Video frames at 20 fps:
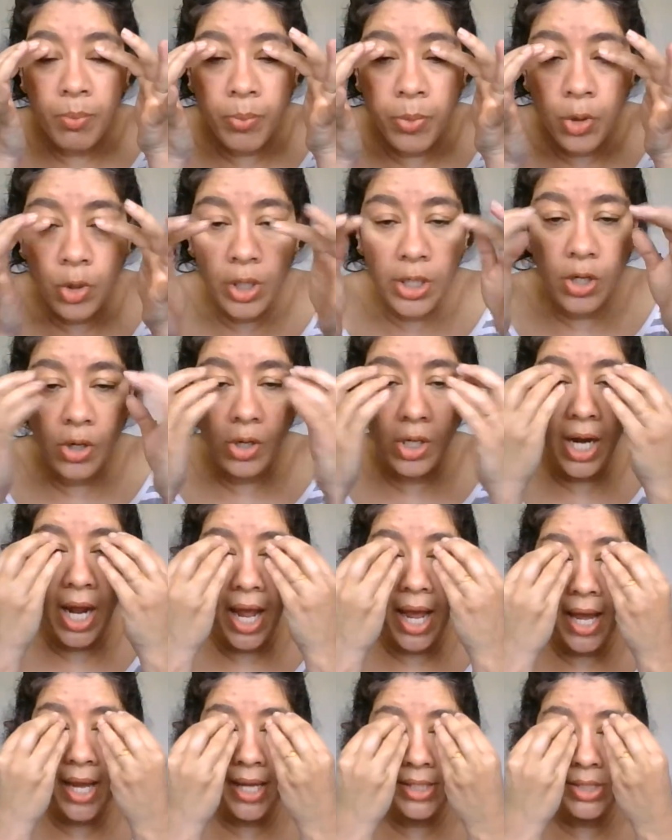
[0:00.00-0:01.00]
pull your
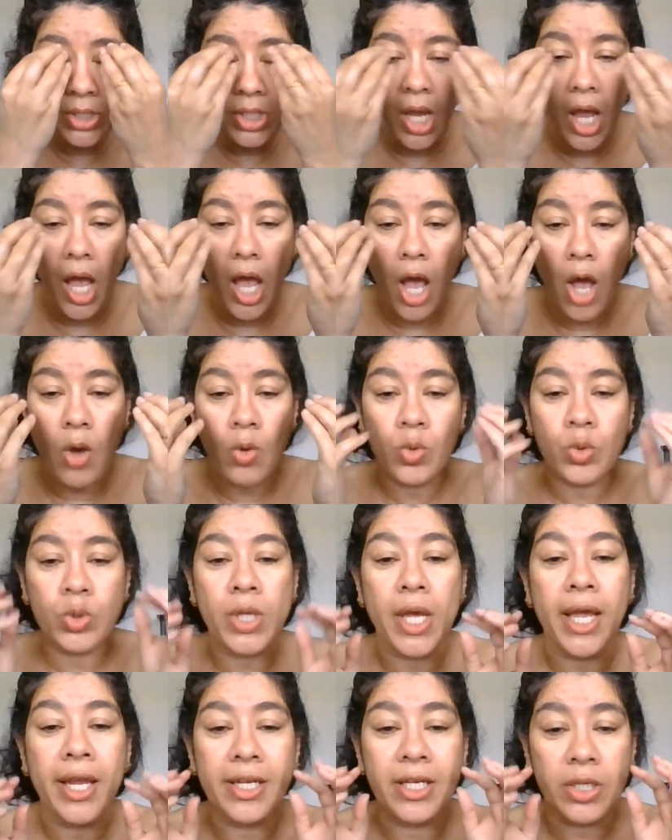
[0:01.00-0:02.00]
eyes out,
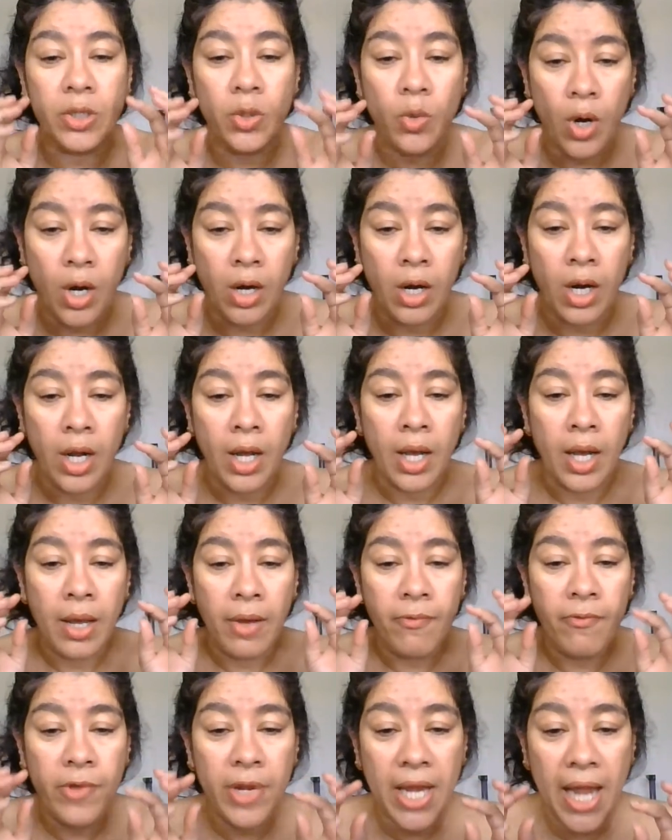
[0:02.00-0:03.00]
and you
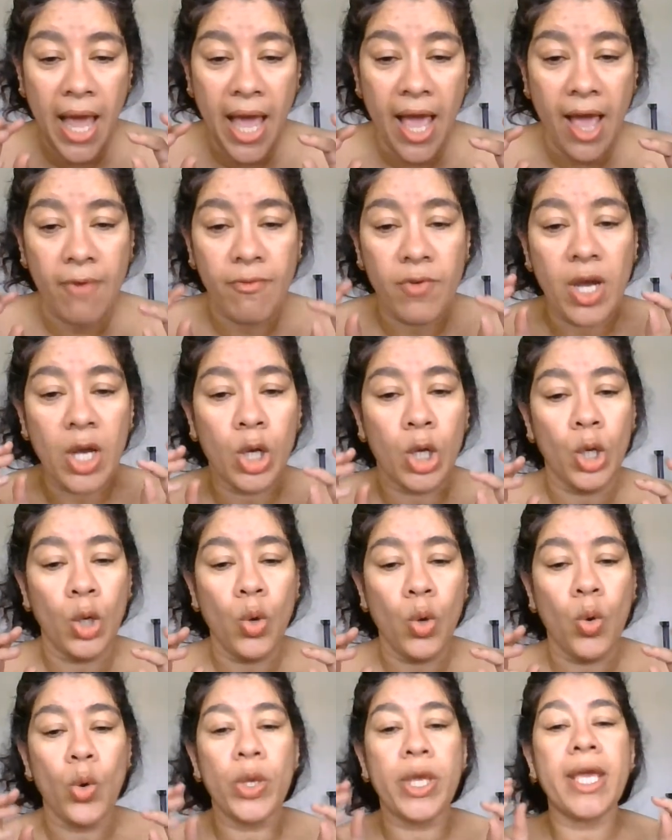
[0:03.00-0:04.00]
will have a
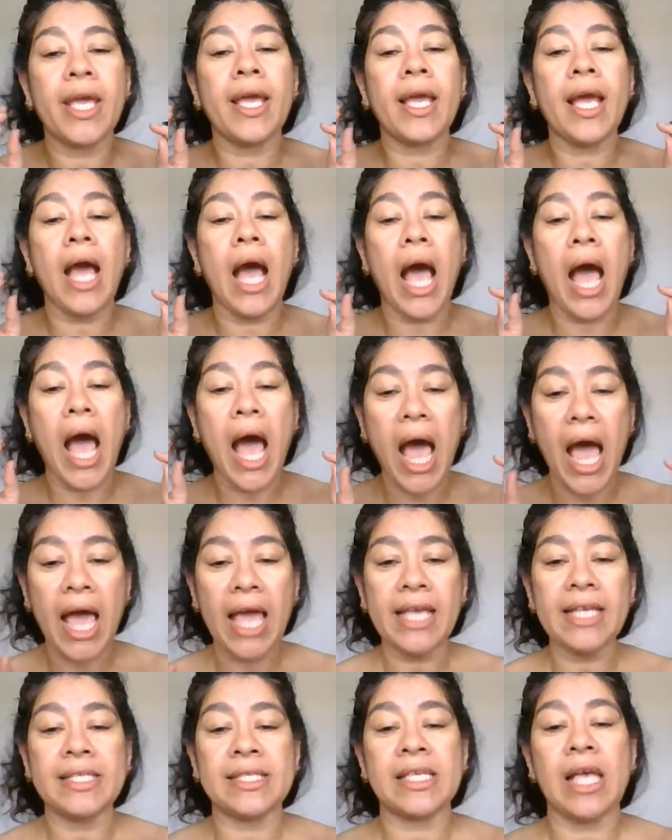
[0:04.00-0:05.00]
glowing
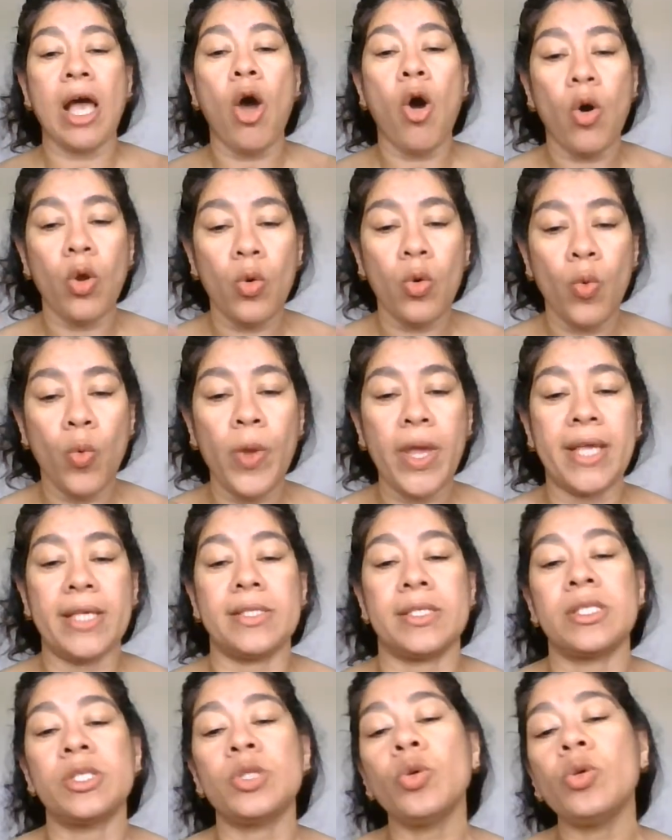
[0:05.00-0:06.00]
eyes
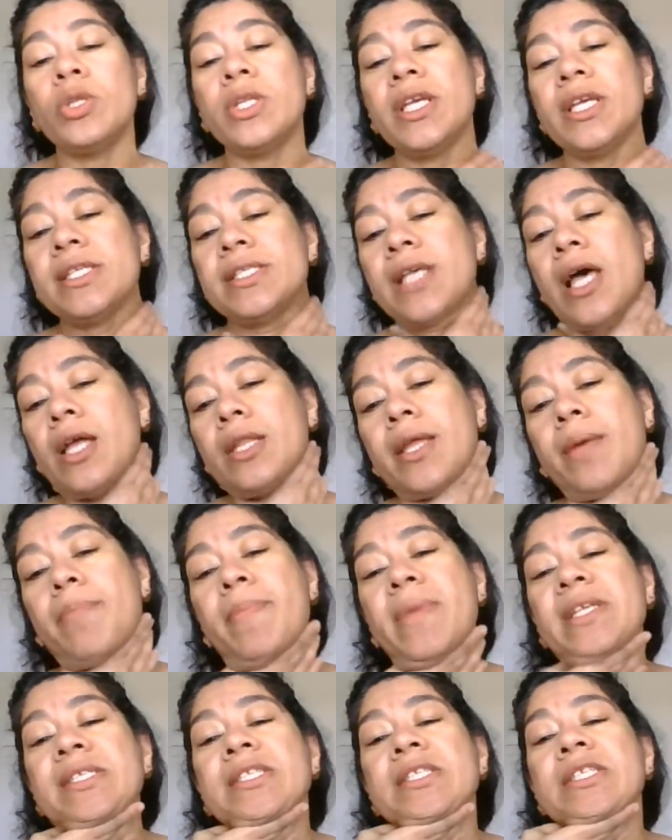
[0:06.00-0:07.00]
always. So these are the
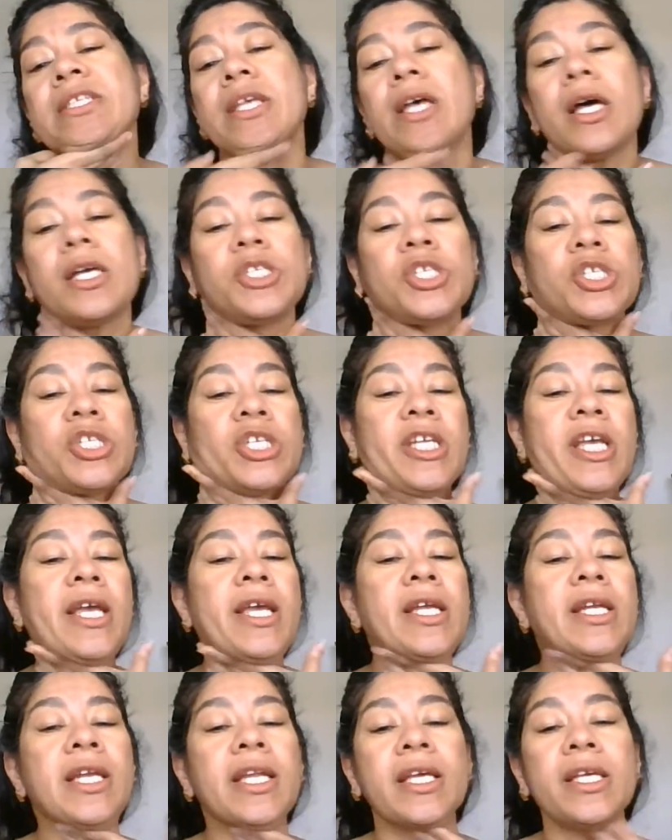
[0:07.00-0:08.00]
massage
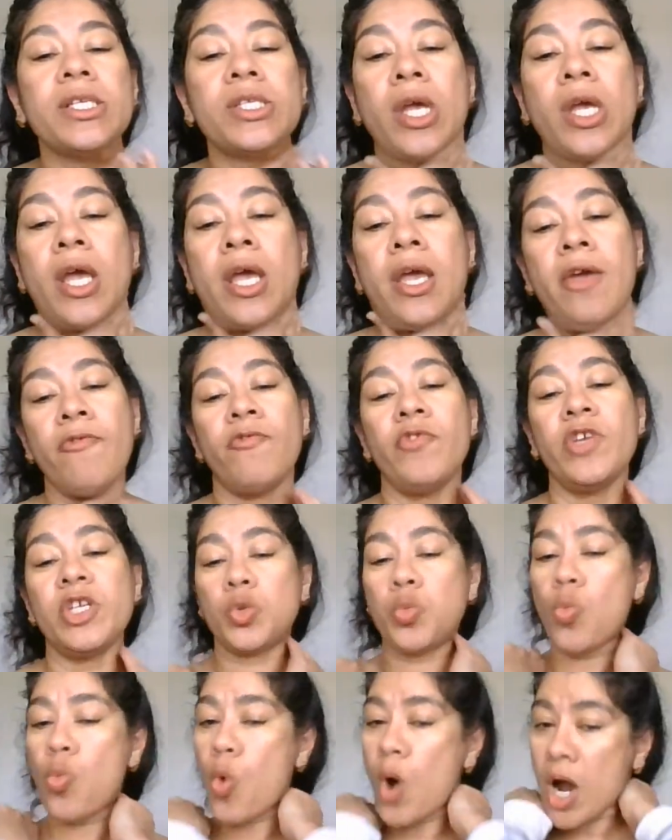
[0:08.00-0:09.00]
techniques
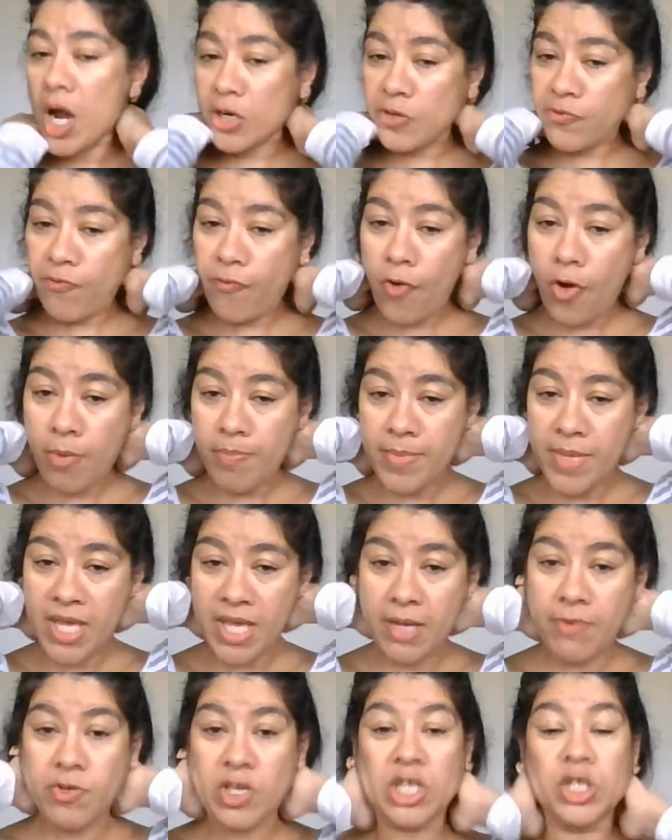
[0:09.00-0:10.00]
which worked for
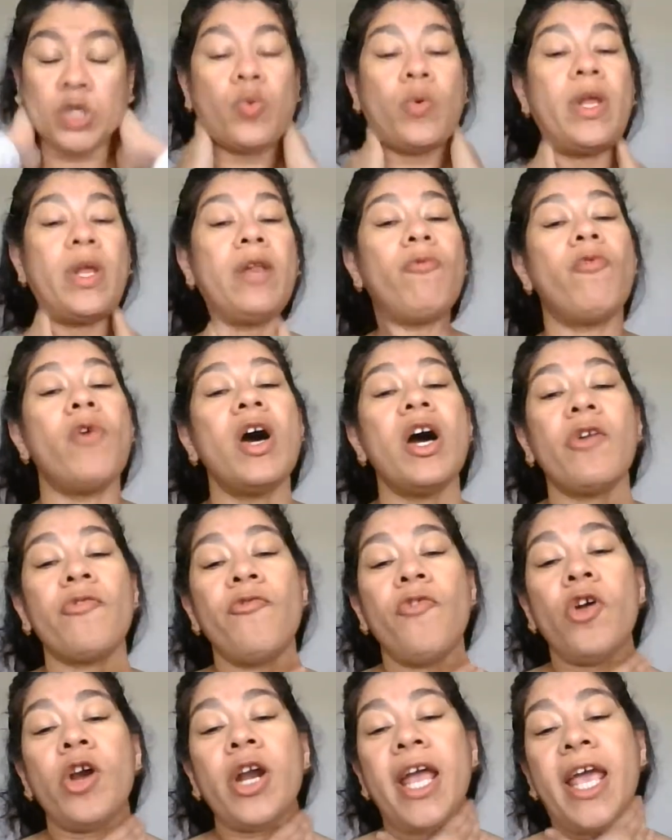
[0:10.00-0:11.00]
me, which will work
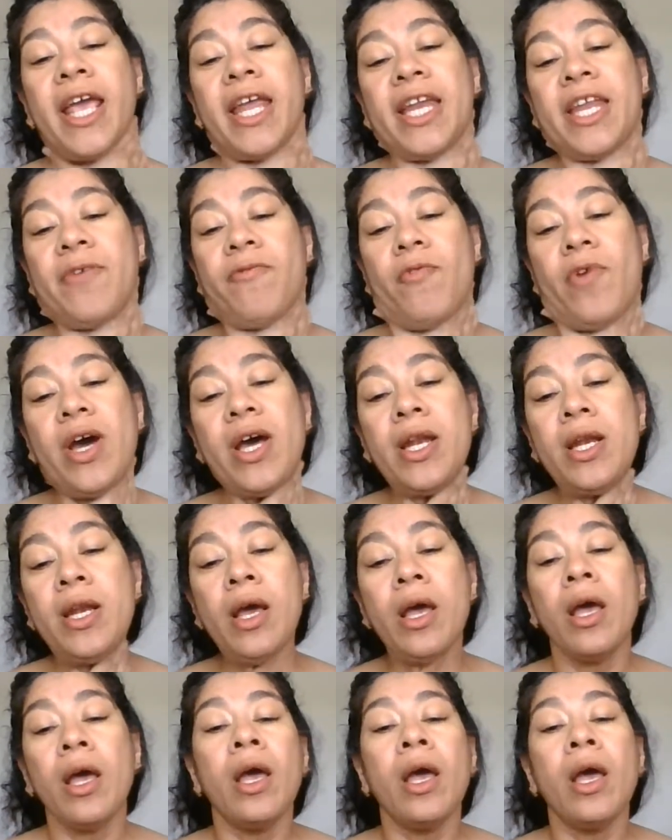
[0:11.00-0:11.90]
for anyone,